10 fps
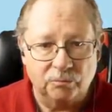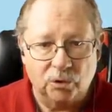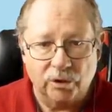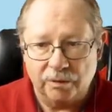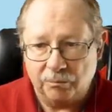
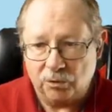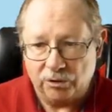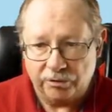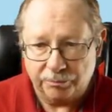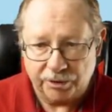and more of
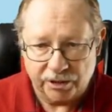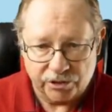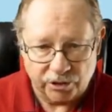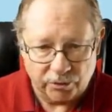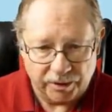the
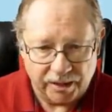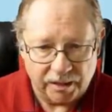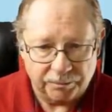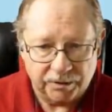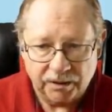production going
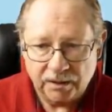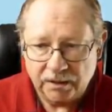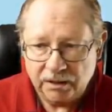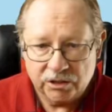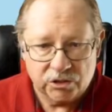up.
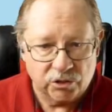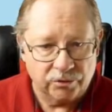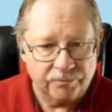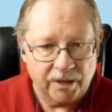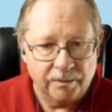So
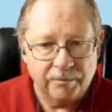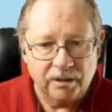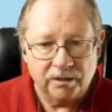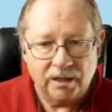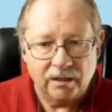I'm going
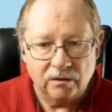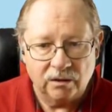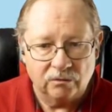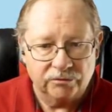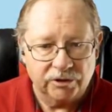to head on
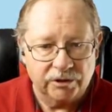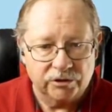over here